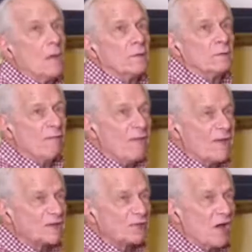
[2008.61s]
to
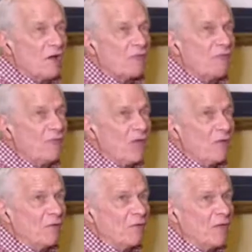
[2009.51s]
face our
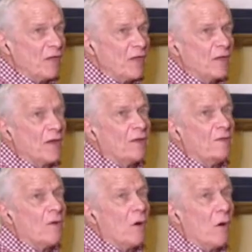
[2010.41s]
fear of the
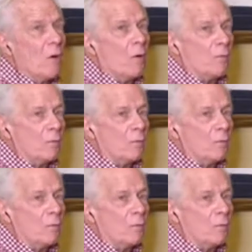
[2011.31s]
unknown.